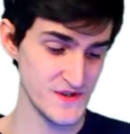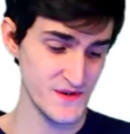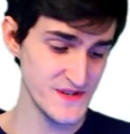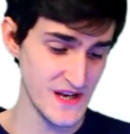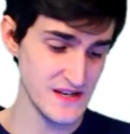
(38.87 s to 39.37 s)

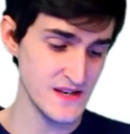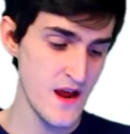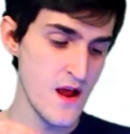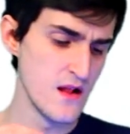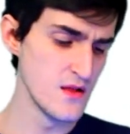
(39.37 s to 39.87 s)
So he says,
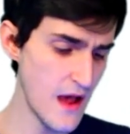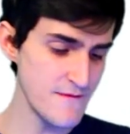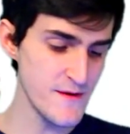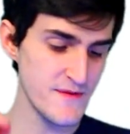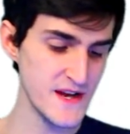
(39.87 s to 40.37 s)

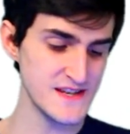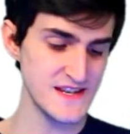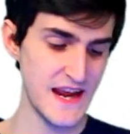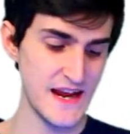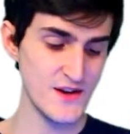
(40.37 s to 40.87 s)
love your vids
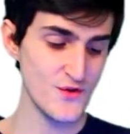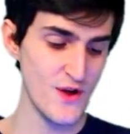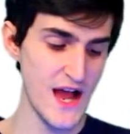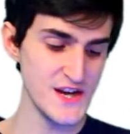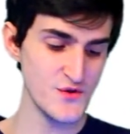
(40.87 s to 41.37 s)
and
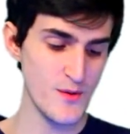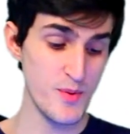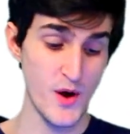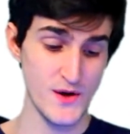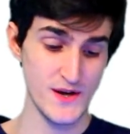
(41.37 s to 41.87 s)
glad you are
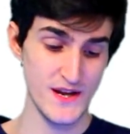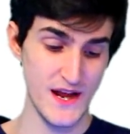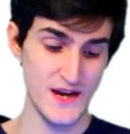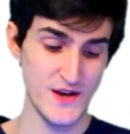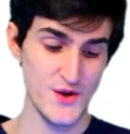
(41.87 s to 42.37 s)
partnered
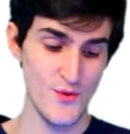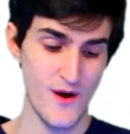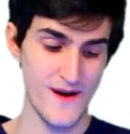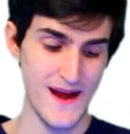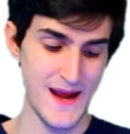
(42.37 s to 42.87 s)
again. You
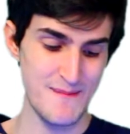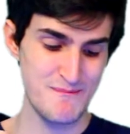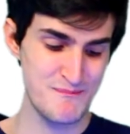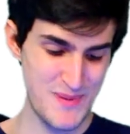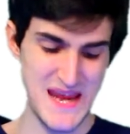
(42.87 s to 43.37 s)
are a
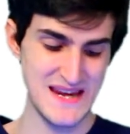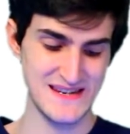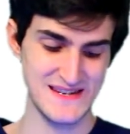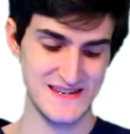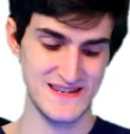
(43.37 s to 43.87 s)

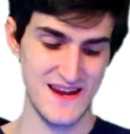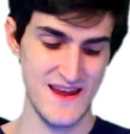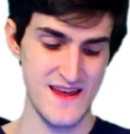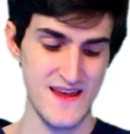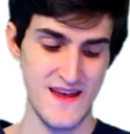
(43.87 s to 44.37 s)
beast.
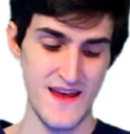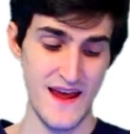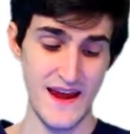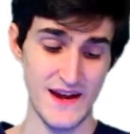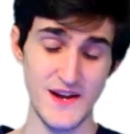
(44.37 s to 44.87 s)

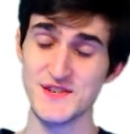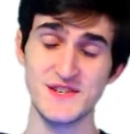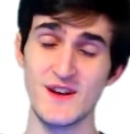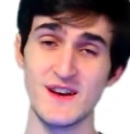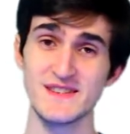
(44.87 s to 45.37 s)
And I
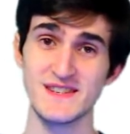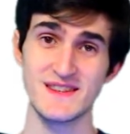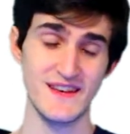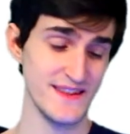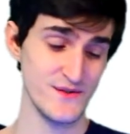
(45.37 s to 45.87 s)
just
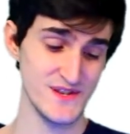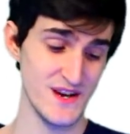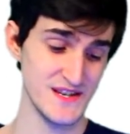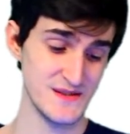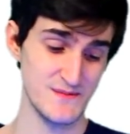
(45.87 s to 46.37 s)
honestly thought that was
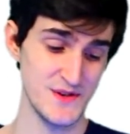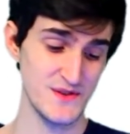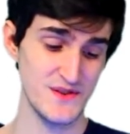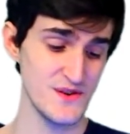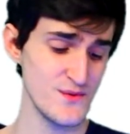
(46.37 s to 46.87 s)
awesome,
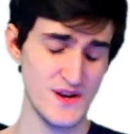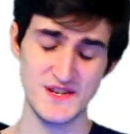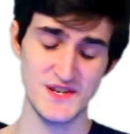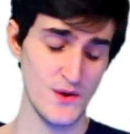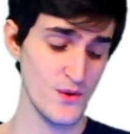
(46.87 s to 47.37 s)
dude. You were
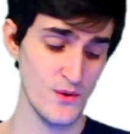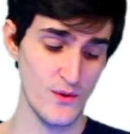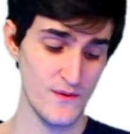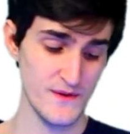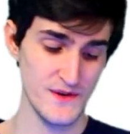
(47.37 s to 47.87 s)
so
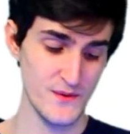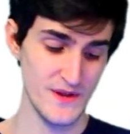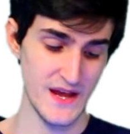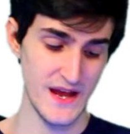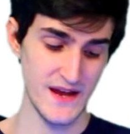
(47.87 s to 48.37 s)
cool for
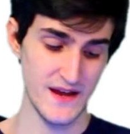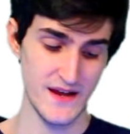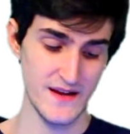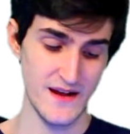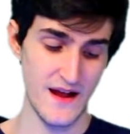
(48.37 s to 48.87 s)
doing that,
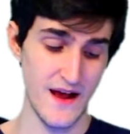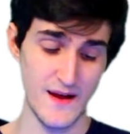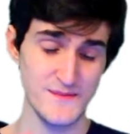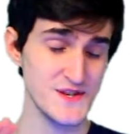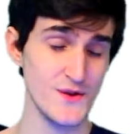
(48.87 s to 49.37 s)
and
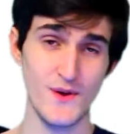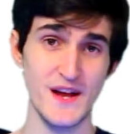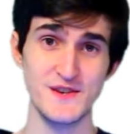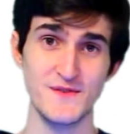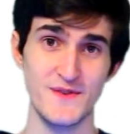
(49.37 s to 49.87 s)
I'm so
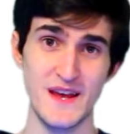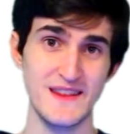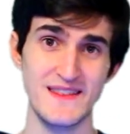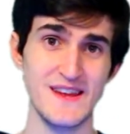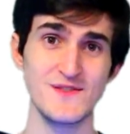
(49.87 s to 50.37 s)
glad you're a
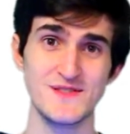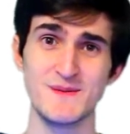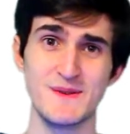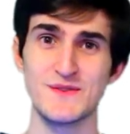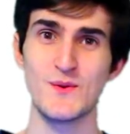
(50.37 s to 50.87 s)
fan. Thank you
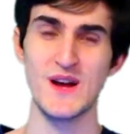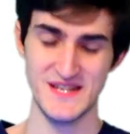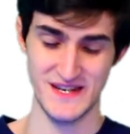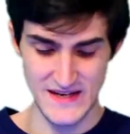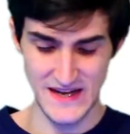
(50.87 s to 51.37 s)
so much for
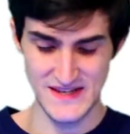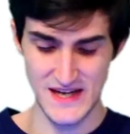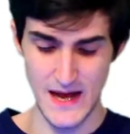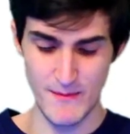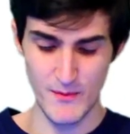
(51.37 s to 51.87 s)
watching.
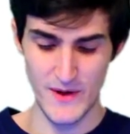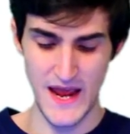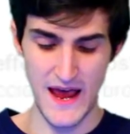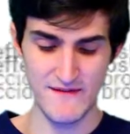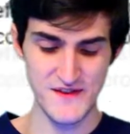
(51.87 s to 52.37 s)
Next comment we
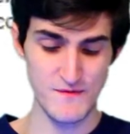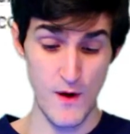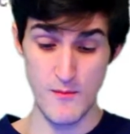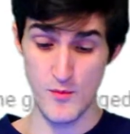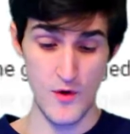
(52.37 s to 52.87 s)
have is
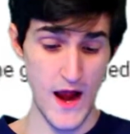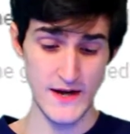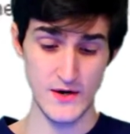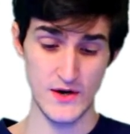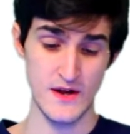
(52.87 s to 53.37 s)
from
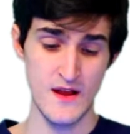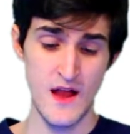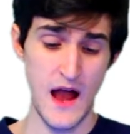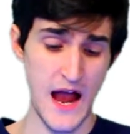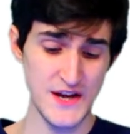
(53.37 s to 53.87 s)
Ryder.
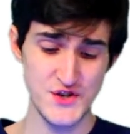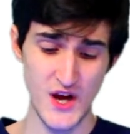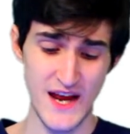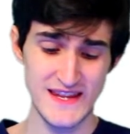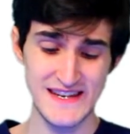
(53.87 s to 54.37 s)
I
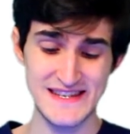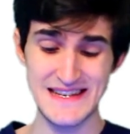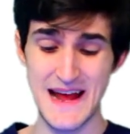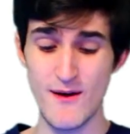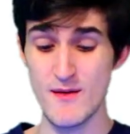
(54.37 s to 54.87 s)
tried this,
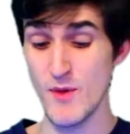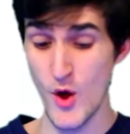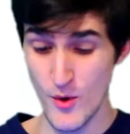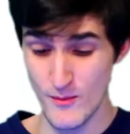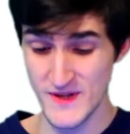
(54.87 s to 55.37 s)
now I'm
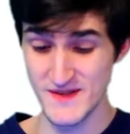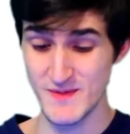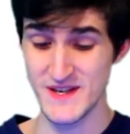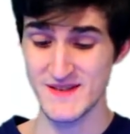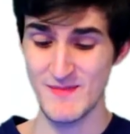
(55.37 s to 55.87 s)
homeless
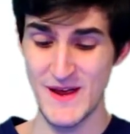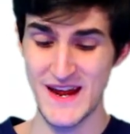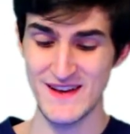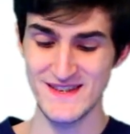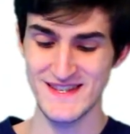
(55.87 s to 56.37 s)
because my
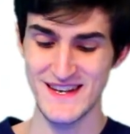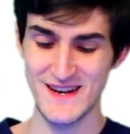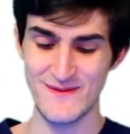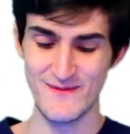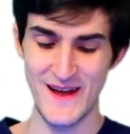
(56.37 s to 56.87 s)
house set
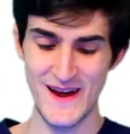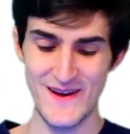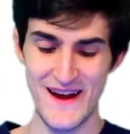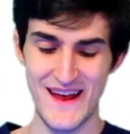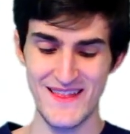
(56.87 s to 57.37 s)
on
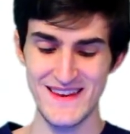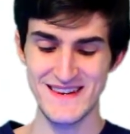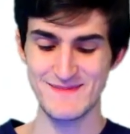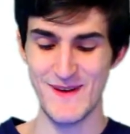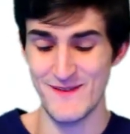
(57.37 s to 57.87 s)
fire. At
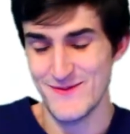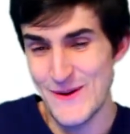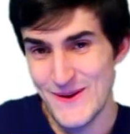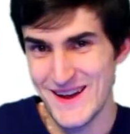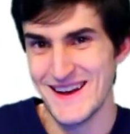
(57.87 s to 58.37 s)
least my
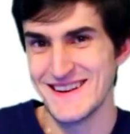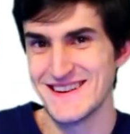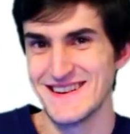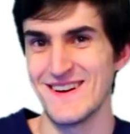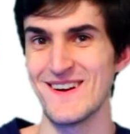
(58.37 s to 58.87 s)
phone got
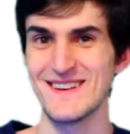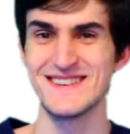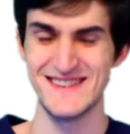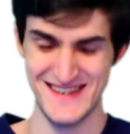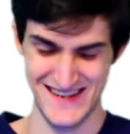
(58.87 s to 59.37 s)

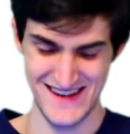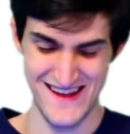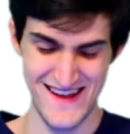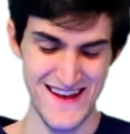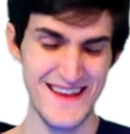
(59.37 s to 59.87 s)
charged.
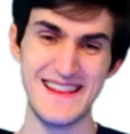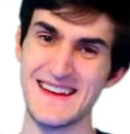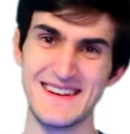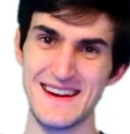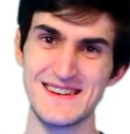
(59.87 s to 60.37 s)

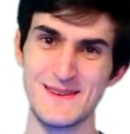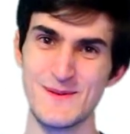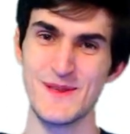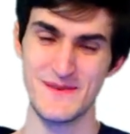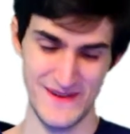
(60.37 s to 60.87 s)
That's actually
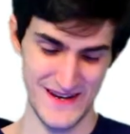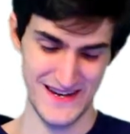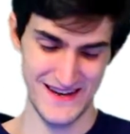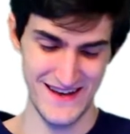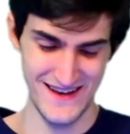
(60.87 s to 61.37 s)
really funny.